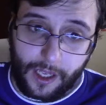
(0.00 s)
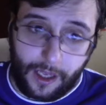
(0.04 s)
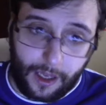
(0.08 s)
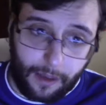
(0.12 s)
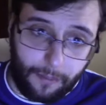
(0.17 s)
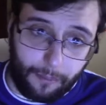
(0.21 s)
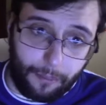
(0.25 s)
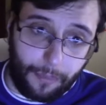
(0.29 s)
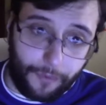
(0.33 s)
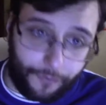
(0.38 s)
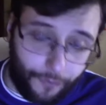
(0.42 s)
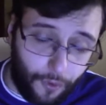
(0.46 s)

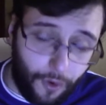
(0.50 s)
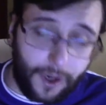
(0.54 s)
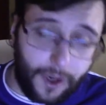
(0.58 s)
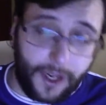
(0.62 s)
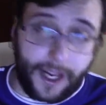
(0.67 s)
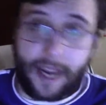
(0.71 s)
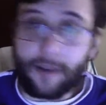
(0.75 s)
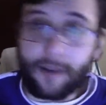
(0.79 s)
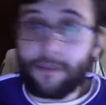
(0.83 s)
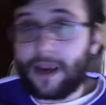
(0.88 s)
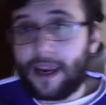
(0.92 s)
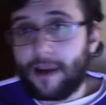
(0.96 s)
Before the
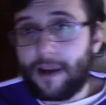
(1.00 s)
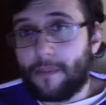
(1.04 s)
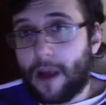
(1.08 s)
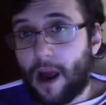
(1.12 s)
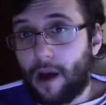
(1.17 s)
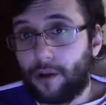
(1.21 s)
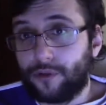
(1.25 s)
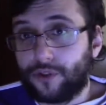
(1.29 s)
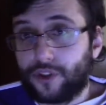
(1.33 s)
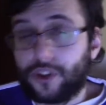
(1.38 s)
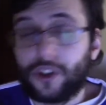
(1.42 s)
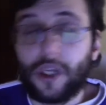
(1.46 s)
game came
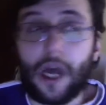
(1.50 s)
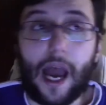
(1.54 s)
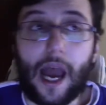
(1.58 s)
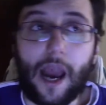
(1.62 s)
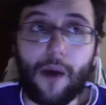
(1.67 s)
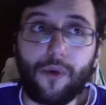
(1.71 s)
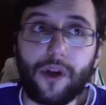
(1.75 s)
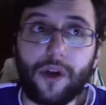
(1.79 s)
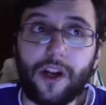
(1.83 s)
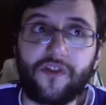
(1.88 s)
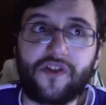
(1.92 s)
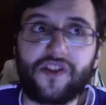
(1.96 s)
out, I
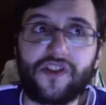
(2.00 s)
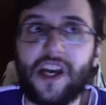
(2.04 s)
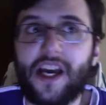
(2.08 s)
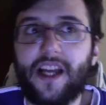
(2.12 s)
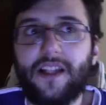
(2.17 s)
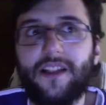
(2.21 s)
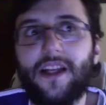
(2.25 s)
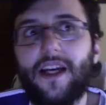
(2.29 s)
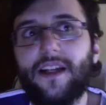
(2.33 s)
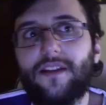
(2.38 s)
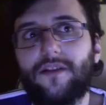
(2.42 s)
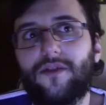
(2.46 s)
would have
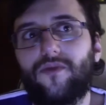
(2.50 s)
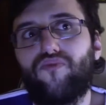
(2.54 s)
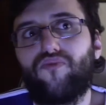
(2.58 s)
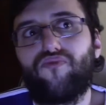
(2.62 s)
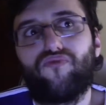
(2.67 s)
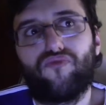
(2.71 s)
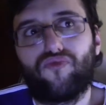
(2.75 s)
said that